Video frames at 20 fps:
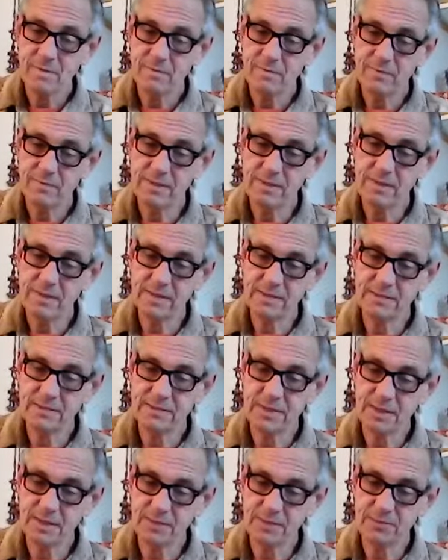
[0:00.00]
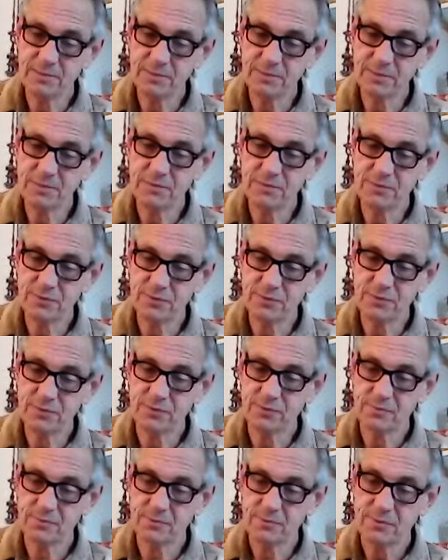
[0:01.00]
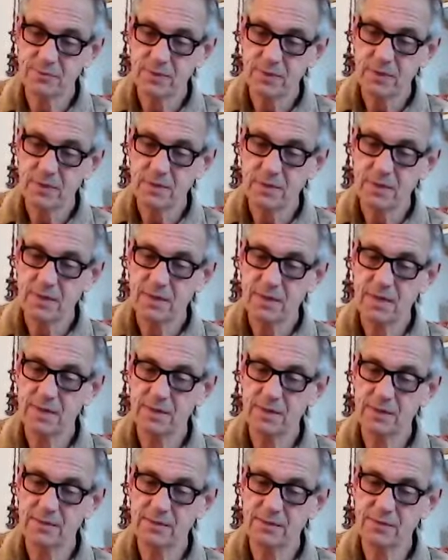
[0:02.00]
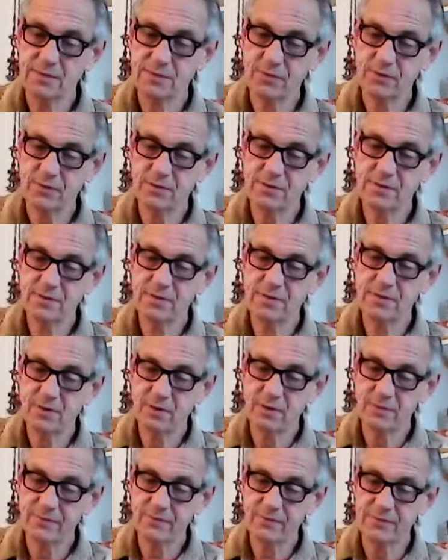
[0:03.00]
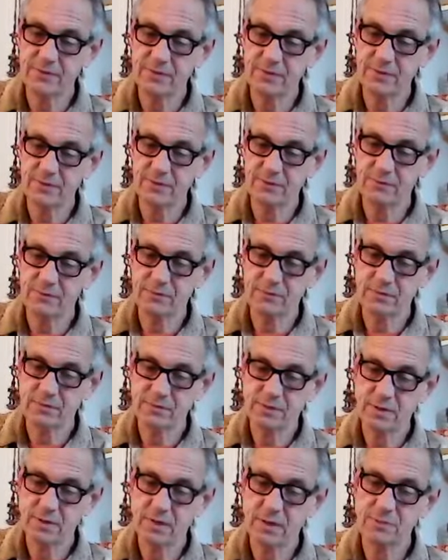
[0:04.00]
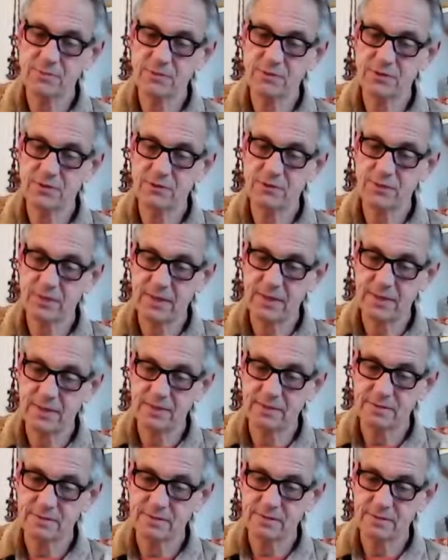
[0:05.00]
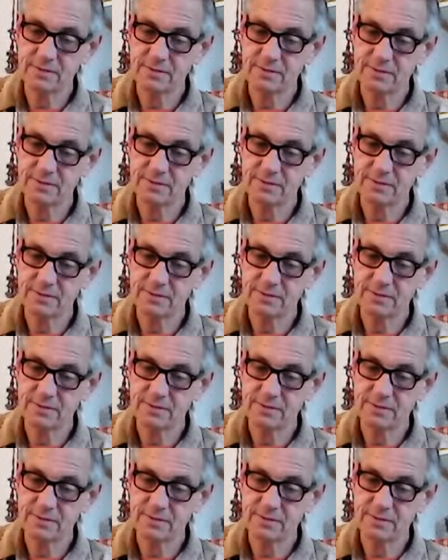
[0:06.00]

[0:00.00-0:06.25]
When the attachment to and the authority of the known comes to an end,